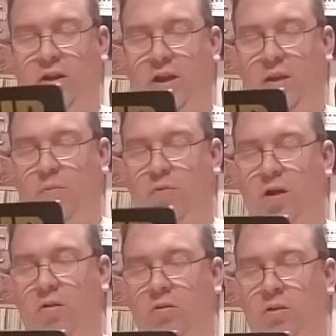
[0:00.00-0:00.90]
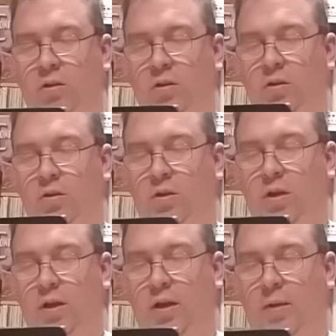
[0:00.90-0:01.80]
it, Kenny Burrell.
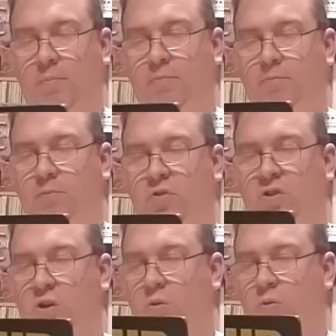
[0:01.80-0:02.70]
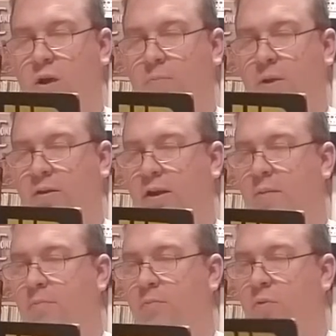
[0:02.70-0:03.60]
So I picked it
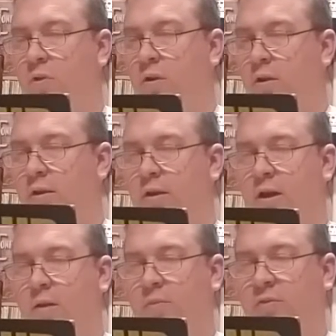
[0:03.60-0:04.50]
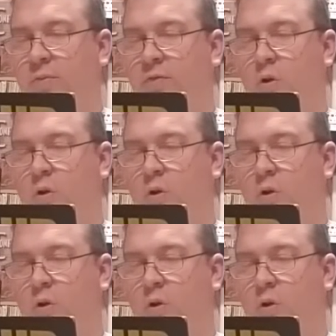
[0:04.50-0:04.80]
up. Some